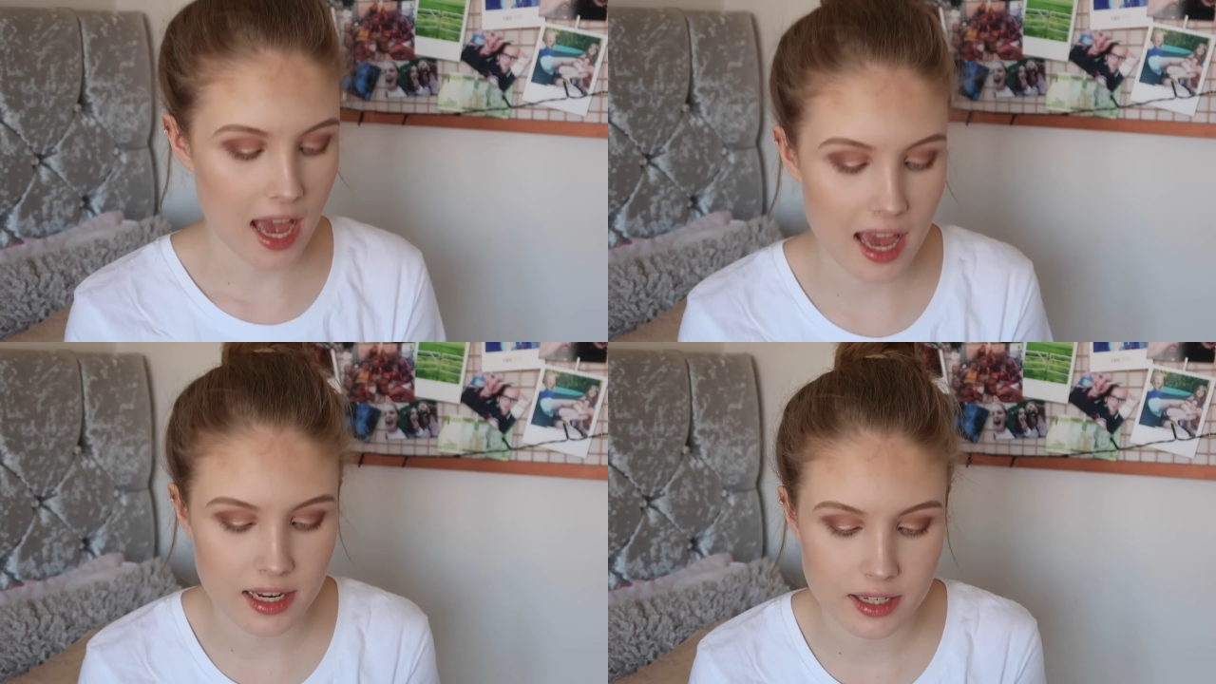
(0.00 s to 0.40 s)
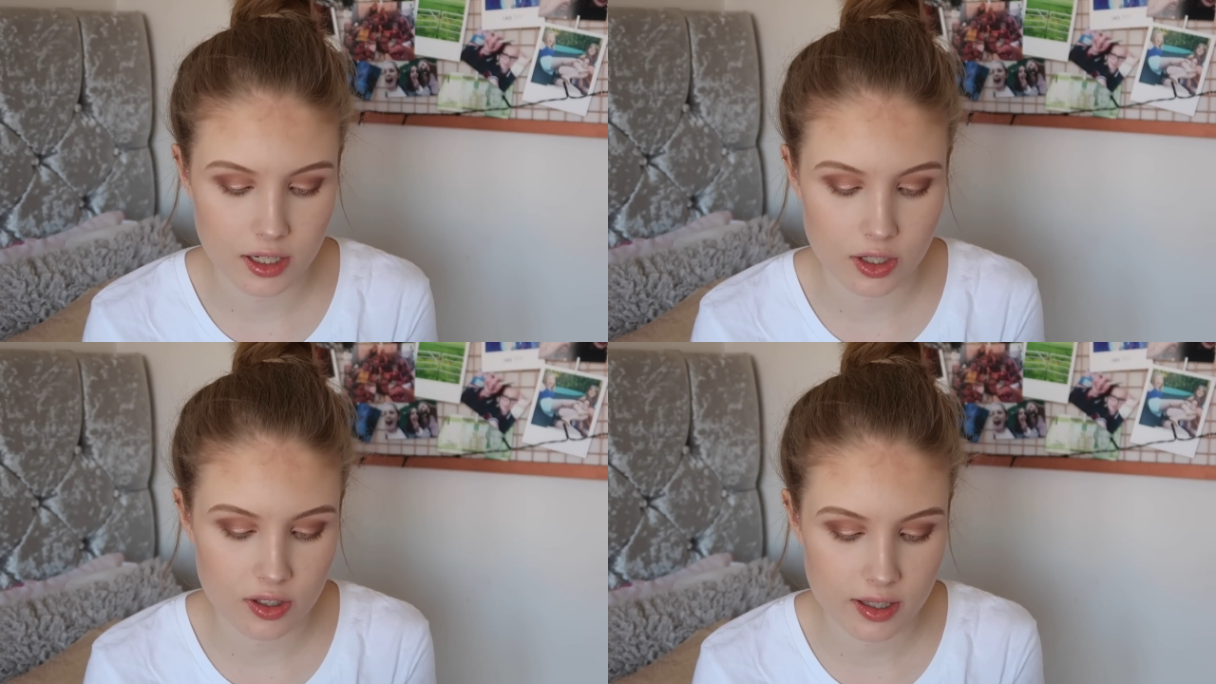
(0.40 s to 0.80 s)
and
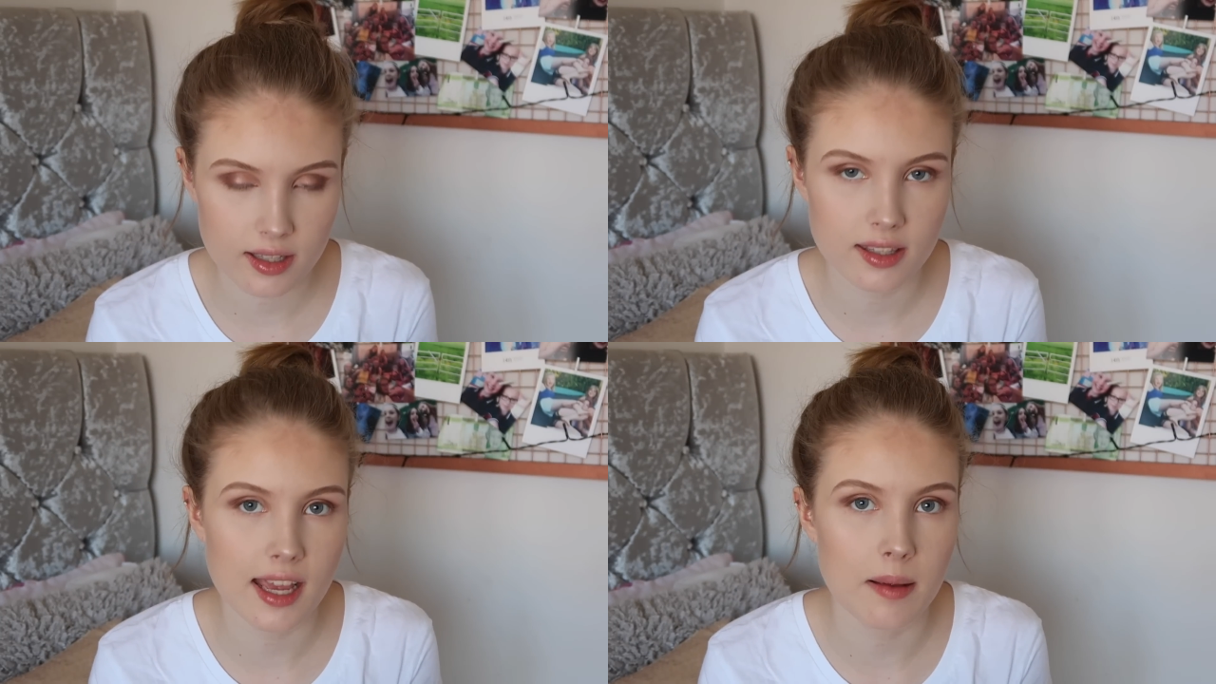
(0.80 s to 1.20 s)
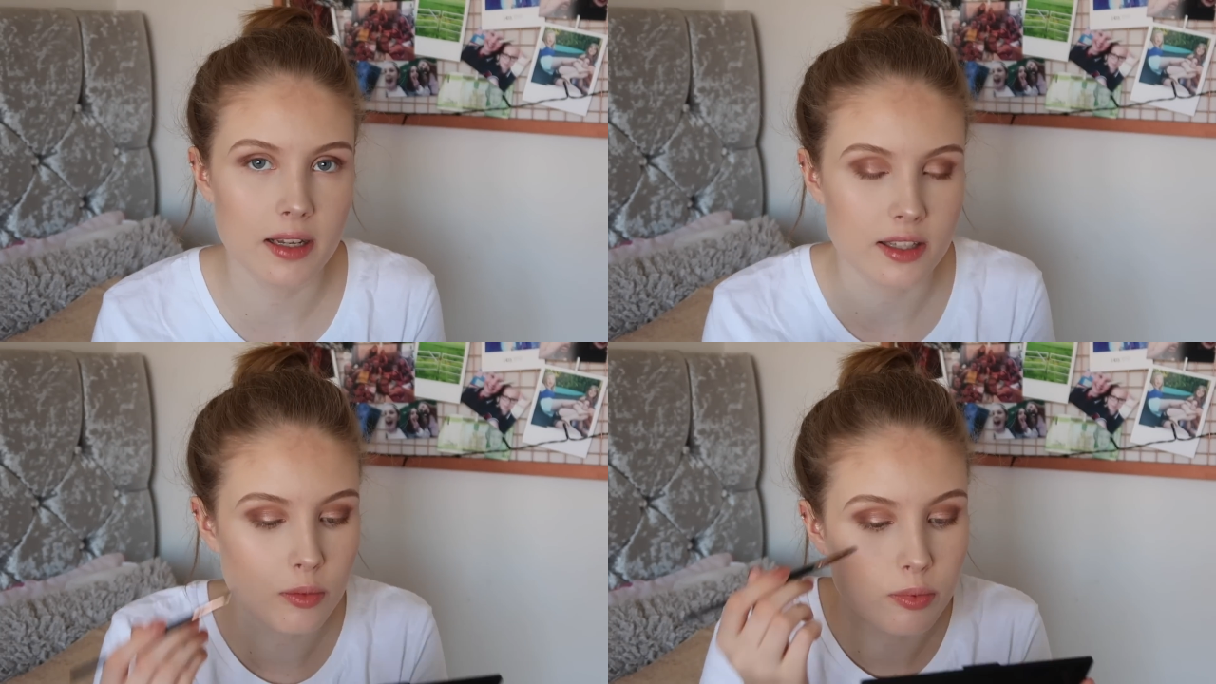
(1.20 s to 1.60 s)
using the same
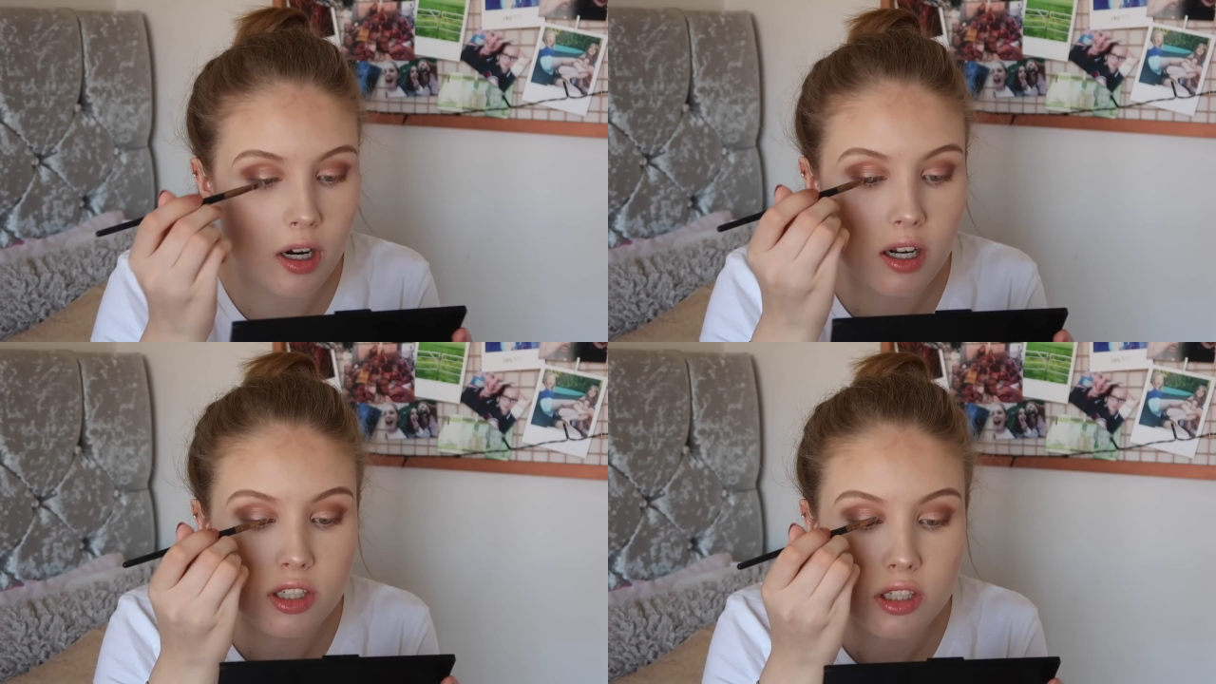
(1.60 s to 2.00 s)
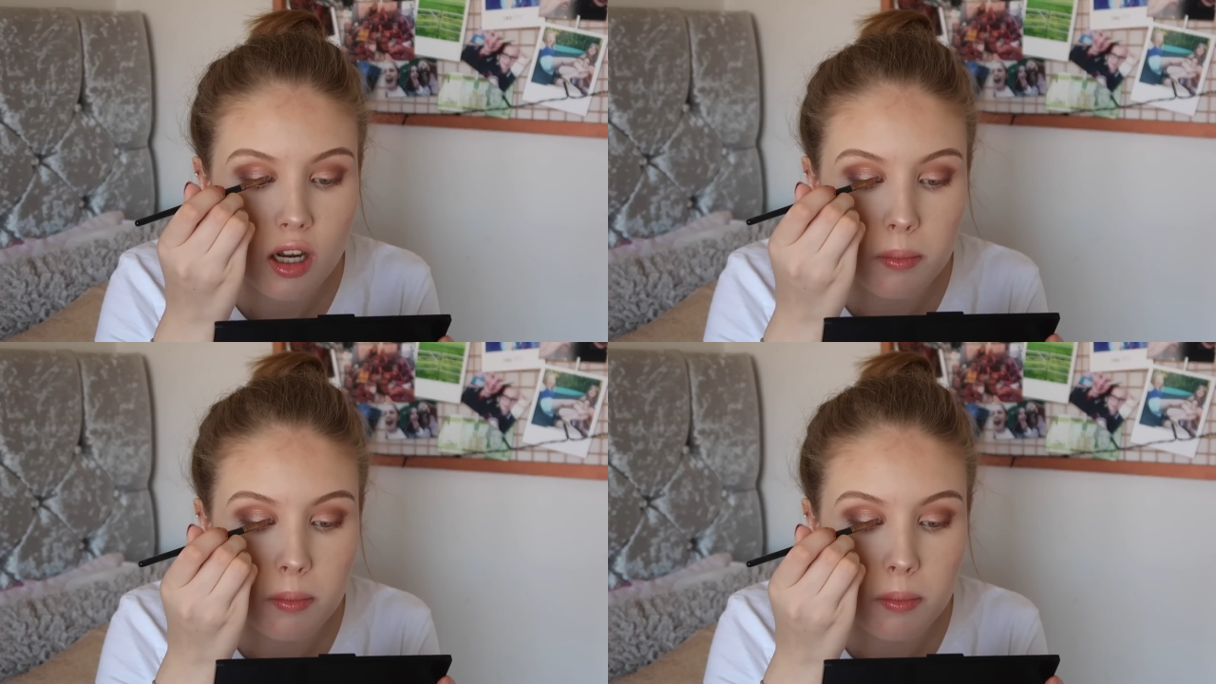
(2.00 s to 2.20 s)
little brush,